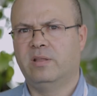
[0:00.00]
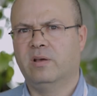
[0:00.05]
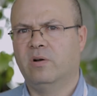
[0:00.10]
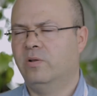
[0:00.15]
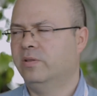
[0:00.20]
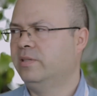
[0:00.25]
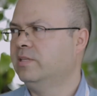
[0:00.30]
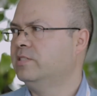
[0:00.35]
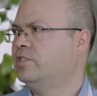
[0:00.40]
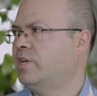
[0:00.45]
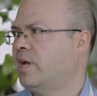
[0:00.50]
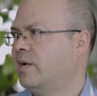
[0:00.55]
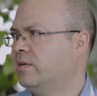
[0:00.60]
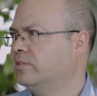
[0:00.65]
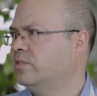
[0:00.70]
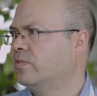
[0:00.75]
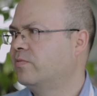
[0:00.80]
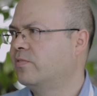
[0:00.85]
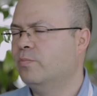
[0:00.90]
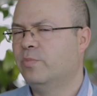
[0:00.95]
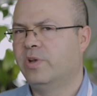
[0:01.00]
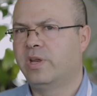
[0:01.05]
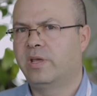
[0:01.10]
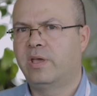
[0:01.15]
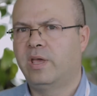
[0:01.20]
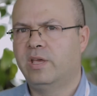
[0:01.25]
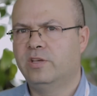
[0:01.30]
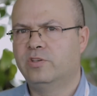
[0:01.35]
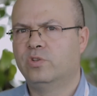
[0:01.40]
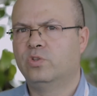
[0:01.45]
all these channels of
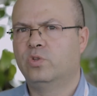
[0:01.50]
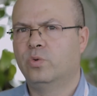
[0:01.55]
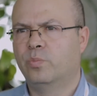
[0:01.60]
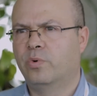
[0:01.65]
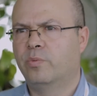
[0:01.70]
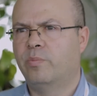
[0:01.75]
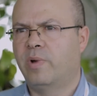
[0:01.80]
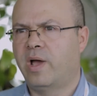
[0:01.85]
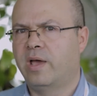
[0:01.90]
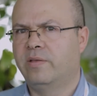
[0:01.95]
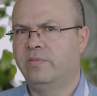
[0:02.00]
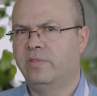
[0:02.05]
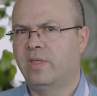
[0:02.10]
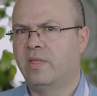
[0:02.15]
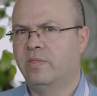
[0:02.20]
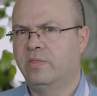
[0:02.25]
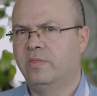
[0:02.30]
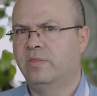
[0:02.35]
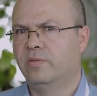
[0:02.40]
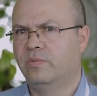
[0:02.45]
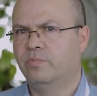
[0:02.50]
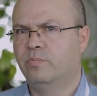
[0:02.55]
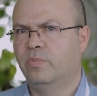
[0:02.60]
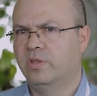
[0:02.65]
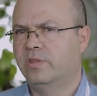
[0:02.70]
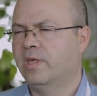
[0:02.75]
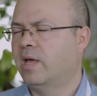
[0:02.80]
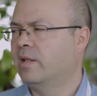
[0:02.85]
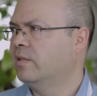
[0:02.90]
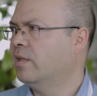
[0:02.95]
communication to provide that
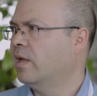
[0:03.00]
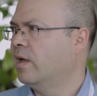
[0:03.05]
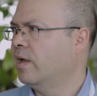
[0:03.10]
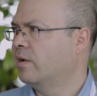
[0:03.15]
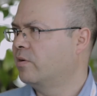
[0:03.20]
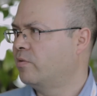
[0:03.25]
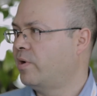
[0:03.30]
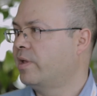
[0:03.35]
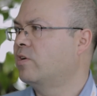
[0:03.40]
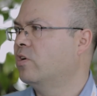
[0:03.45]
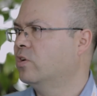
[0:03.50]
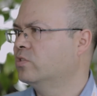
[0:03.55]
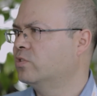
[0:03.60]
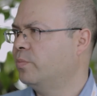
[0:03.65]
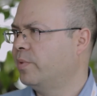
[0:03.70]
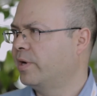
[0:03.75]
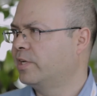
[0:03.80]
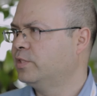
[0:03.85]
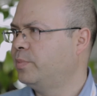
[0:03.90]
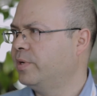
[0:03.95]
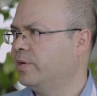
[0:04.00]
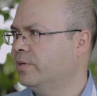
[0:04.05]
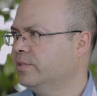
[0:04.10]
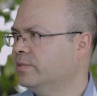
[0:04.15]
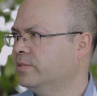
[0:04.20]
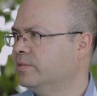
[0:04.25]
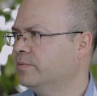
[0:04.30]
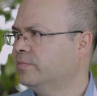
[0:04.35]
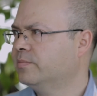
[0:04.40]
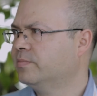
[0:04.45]
great customer
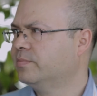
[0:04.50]
experience?